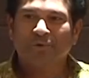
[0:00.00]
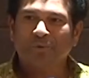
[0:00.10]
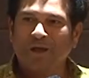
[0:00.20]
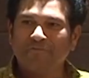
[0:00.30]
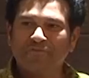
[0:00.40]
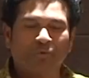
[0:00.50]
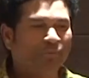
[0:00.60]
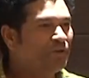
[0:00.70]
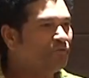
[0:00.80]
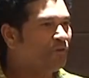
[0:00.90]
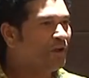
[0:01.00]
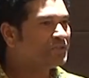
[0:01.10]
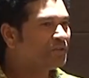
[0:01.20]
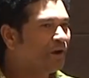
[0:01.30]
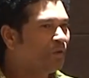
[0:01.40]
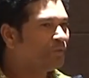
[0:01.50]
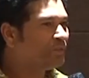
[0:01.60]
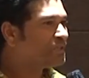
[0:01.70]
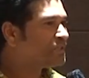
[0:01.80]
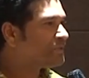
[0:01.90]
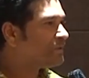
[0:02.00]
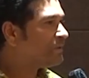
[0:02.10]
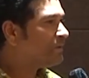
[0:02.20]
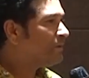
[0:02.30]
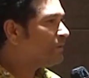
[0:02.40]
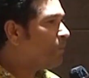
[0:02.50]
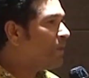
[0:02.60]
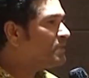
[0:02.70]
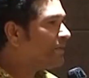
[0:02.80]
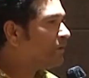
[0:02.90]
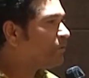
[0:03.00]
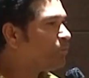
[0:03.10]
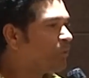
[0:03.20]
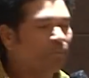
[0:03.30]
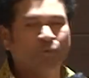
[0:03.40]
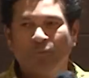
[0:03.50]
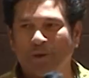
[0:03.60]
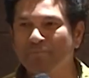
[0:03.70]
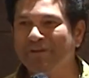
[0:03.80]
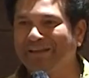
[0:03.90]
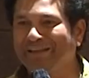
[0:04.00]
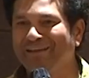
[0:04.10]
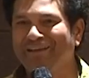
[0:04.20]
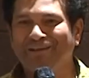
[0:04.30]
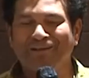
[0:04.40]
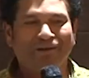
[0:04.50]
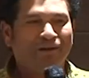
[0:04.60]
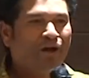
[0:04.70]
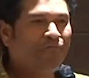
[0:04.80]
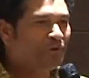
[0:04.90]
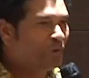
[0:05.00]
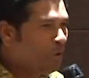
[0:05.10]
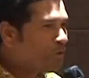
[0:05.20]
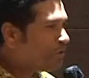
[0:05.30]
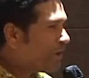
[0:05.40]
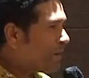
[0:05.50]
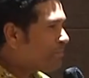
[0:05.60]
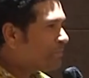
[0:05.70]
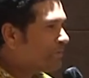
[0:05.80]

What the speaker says: to have so many friends around in this one single room whom I'm meeting after a long time